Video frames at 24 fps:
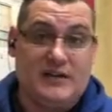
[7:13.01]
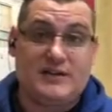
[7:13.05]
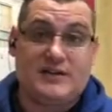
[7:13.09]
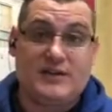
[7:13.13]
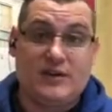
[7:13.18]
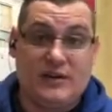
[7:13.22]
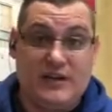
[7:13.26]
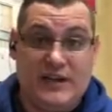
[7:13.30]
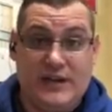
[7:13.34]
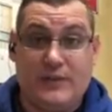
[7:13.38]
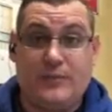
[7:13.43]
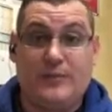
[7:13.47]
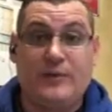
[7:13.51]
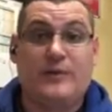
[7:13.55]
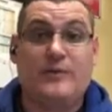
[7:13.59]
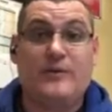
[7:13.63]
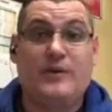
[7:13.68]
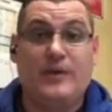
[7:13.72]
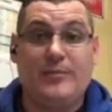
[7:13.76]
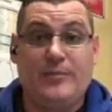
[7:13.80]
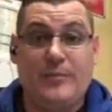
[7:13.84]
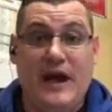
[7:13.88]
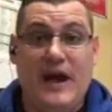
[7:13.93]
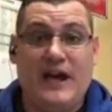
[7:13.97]
So then we
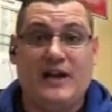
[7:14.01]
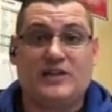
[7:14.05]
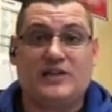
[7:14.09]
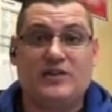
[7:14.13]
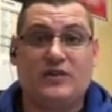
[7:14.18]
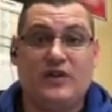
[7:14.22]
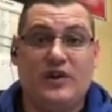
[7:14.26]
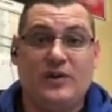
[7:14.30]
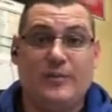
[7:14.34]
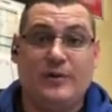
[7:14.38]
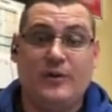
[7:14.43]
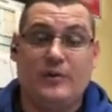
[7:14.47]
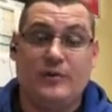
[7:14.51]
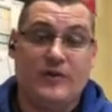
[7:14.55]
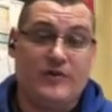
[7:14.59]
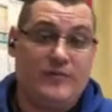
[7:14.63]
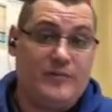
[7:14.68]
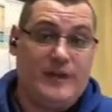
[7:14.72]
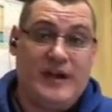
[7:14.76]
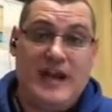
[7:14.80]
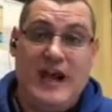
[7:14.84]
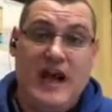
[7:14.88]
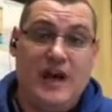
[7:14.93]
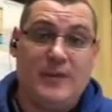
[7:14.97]
went back to them, and we've
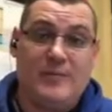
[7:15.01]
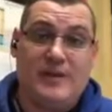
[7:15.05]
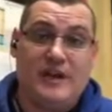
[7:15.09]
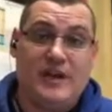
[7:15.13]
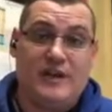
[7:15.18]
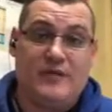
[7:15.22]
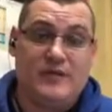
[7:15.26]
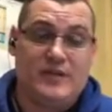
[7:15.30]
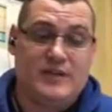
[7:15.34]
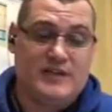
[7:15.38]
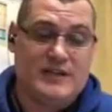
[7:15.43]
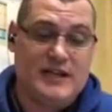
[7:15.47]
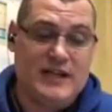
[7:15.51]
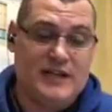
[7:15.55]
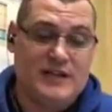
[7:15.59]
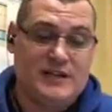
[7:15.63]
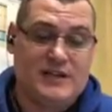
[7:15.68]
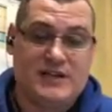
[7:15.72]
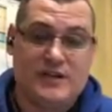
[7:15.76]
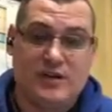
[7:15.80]
been happy ever since.